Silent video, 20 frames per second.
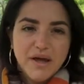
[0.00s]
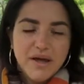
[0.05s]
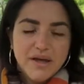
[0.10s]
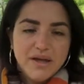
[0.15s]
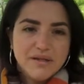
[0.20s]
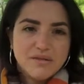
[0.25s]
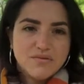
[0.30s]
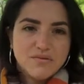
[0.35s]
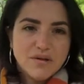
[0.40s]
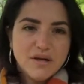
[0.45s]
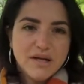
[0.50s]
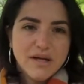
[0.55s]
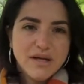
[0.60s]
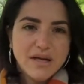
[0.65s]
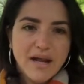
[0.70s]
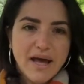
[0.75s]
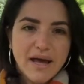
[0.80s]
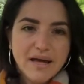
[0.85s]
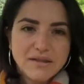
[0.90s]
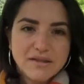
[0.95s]
is really
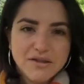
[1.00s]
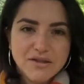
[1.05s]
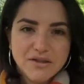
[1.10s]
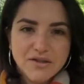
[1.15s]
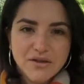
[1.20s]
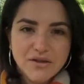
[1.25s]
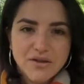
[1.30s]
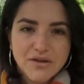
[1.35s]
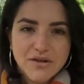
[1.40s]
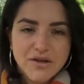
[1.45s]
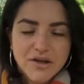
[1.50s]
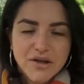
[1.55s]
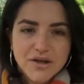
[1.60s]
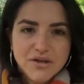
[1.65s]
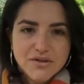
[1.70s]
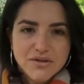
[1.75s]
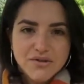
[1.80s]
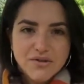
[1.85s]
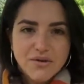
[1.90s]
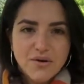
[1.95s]
connecting you
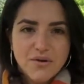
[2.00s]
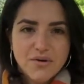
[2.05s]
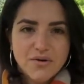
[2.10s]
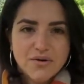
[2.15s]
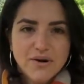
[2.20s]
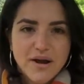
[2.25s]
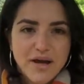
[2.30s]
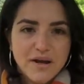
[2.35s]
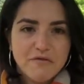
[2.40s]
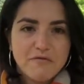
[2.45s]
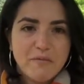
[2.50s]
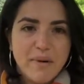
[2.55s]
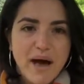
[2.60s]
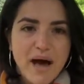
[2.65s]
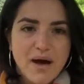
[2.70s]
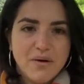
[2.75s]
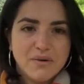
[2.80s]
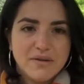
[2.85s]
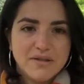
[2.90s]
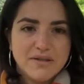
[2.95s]
to your creative
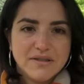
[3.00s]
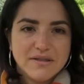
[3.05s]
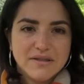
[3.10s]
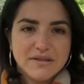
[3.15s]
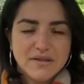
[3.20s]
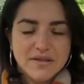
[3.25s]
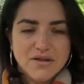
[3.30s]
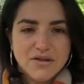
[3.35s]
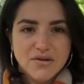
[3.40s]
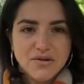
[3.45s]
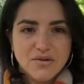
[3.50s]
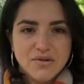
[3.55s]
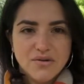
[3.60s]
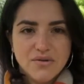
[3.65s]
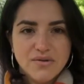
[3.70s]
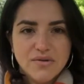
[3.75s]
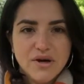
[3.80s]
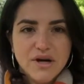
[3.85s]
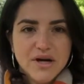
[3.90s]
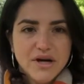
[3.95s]
powers in your
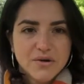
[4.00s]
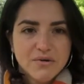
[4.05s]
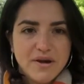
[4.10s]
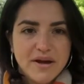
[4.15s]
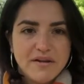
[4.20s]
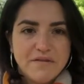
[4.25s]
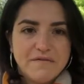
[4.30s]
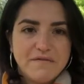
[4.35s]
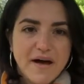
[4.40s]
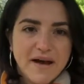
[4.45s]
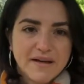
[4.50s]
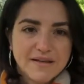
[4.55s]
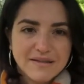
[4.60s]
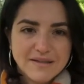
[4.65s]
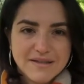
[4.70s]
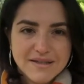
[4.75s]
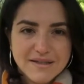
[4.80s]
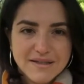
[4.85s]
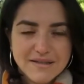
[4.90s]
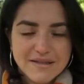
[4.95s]
all creative
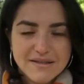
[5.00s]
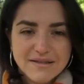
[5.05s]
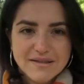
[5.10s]
faculties.